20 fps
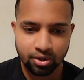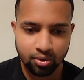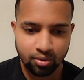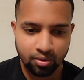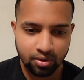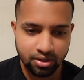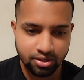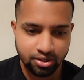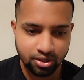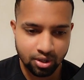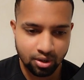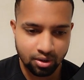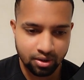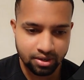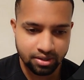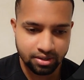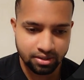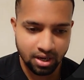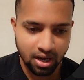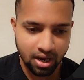do is go
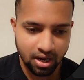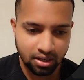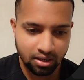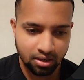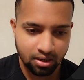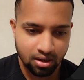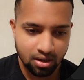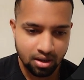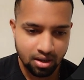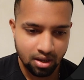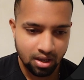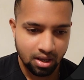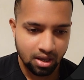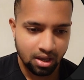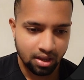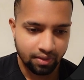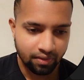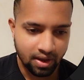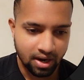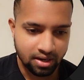inside,
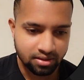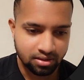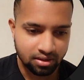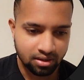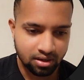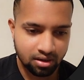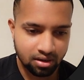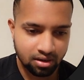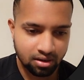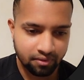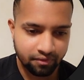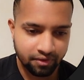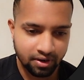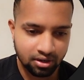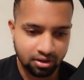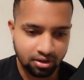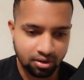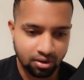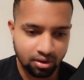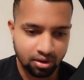there's a
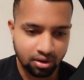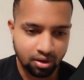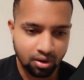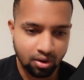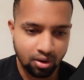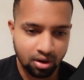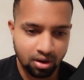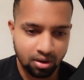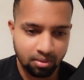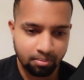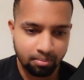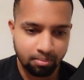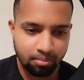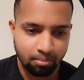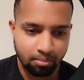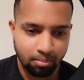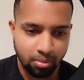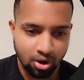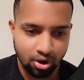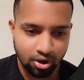field called column
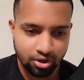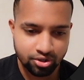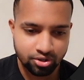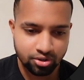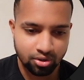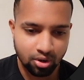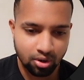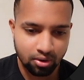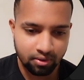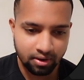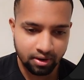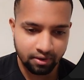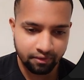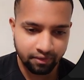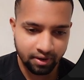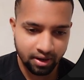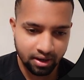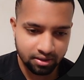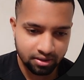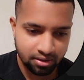box hover
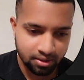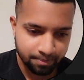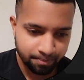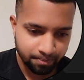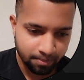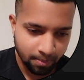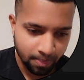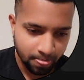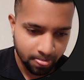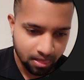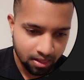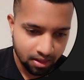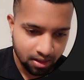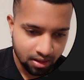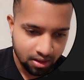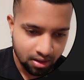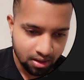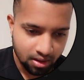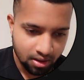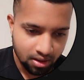effect,
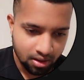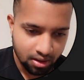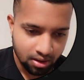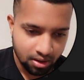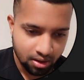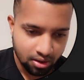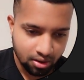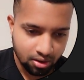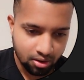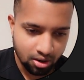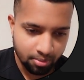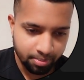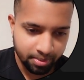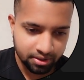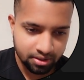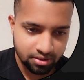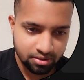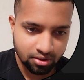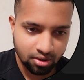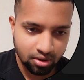copy
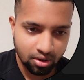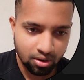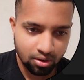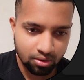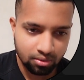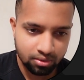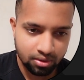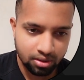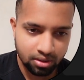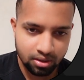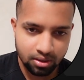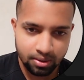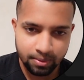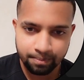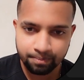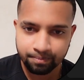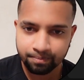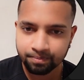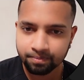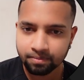this code,
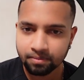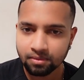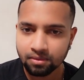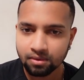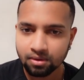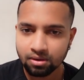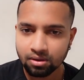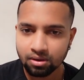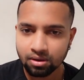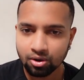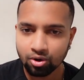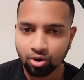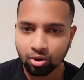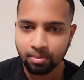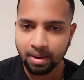go